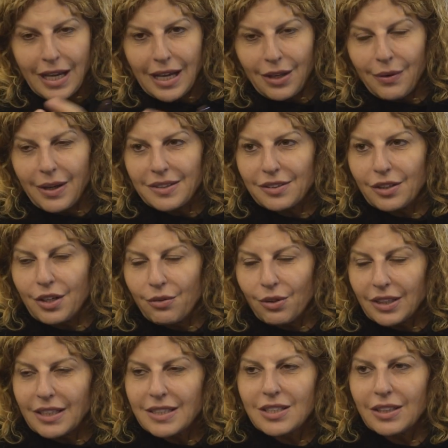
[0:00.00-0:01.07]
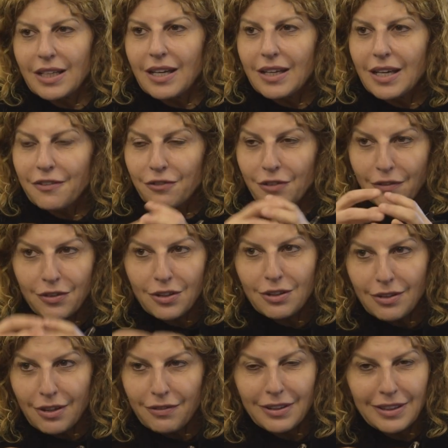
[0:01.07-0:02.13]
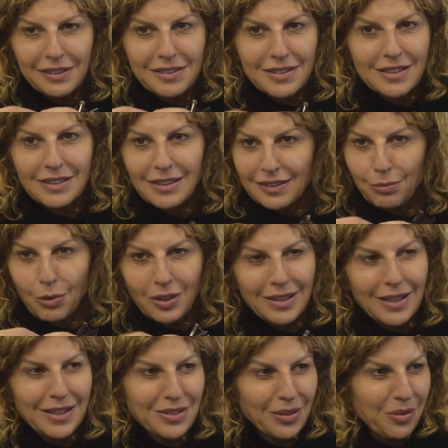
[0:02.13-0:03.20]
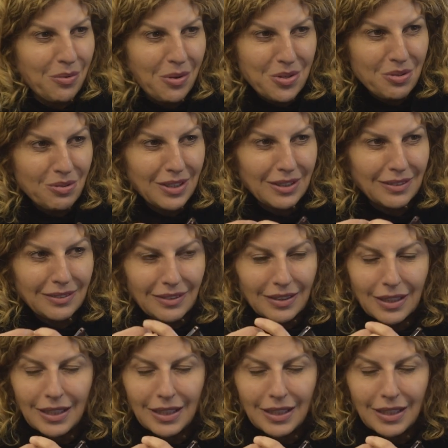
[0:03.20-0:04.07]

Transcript: Don Calloway, sorry, Rod. Have you ever listened to his podcast on the Rosary?